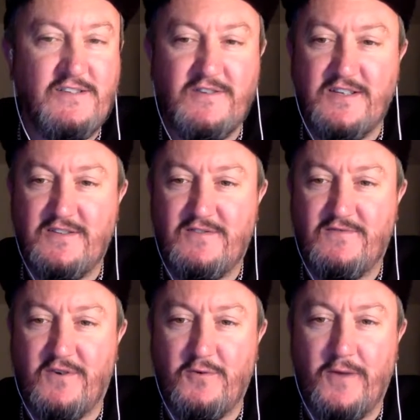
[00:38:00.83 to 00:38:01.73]
looking
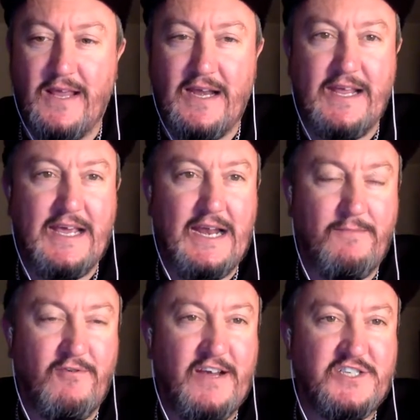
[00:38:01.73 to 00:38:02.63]
for doing any
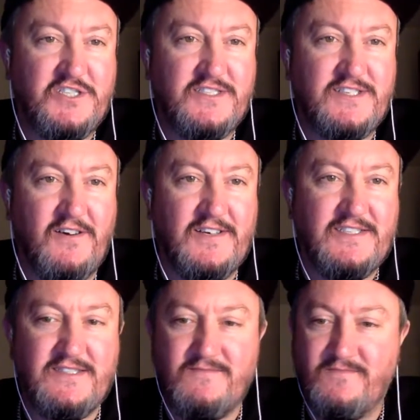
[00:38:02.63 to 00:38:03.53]
collaborations,
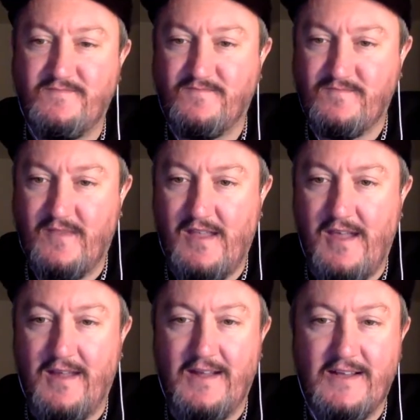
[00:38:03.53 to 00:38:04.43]
guys,
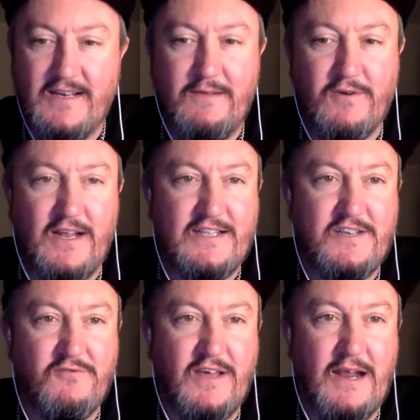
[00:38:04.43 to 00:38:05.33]
Lee would like to
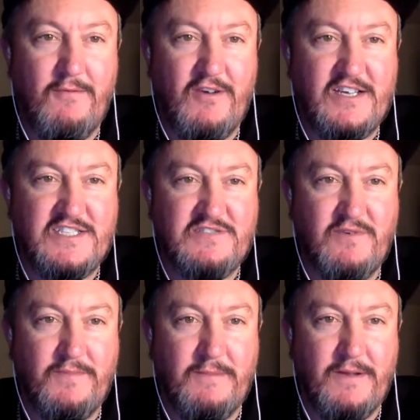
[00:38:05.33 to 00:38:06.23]
do collaborations
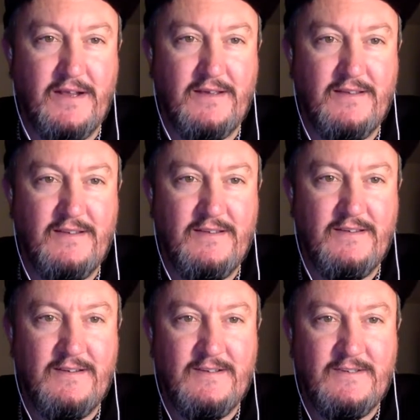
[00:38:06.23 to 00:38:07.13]
with people.
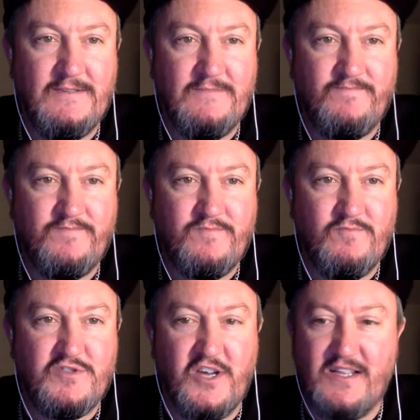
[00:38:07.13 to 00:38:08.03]

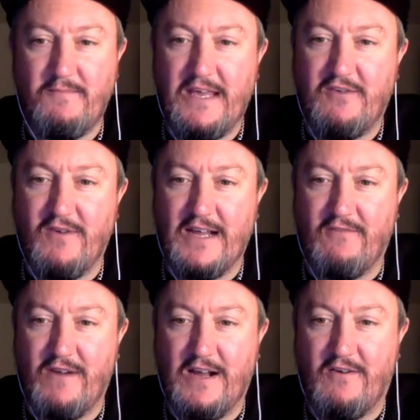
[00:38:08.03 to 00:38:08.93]
We try to make you like a
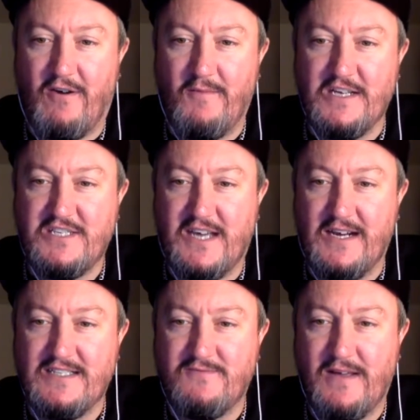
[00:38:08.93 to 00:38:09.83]
regular on my
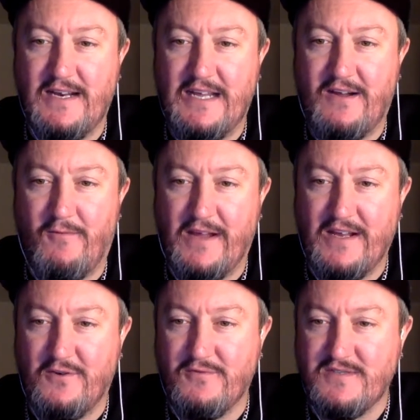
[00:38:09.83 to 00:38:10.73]
channel as well, Lee, or we
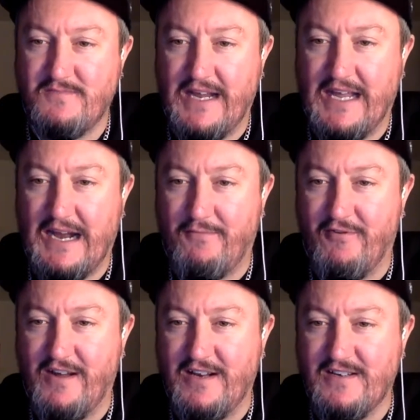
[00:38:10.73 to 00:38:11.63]
can do as many
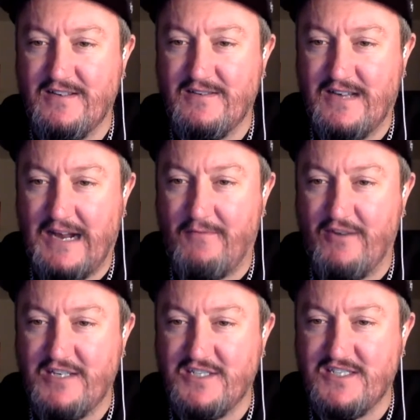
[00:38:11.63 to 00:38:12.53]

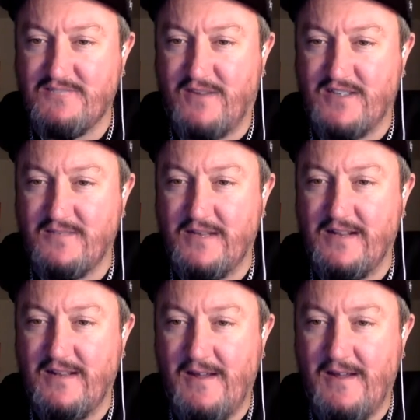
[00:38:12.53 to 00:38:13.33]
collaborations as possible.